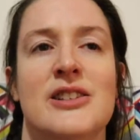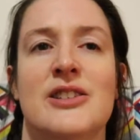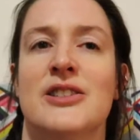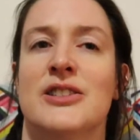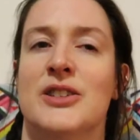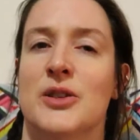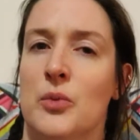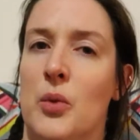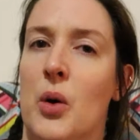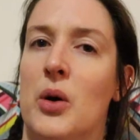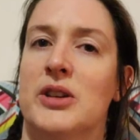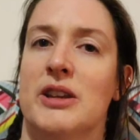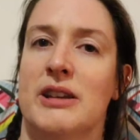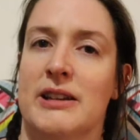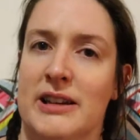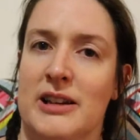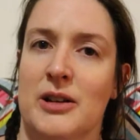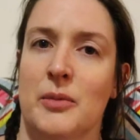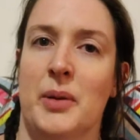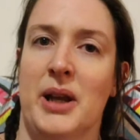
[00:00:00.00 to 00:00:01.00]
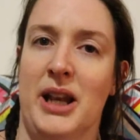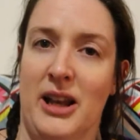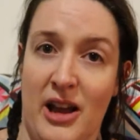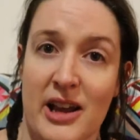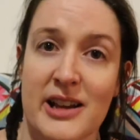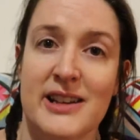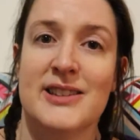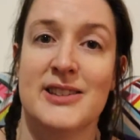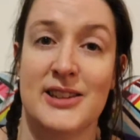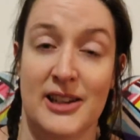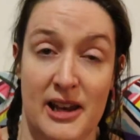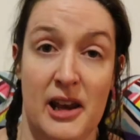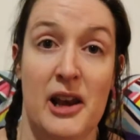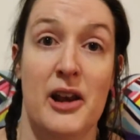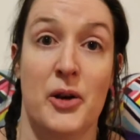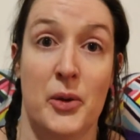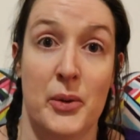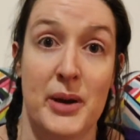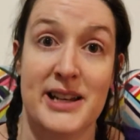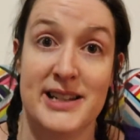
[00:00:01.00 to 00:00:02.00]
because it was a little bit like
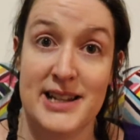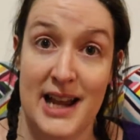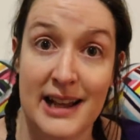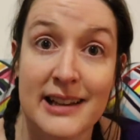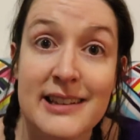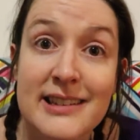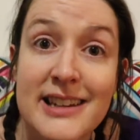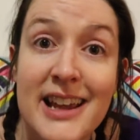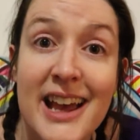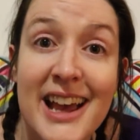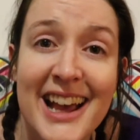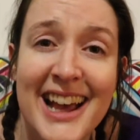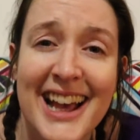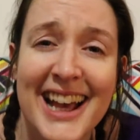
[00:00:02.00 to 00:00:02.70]
soliloquy-tastic.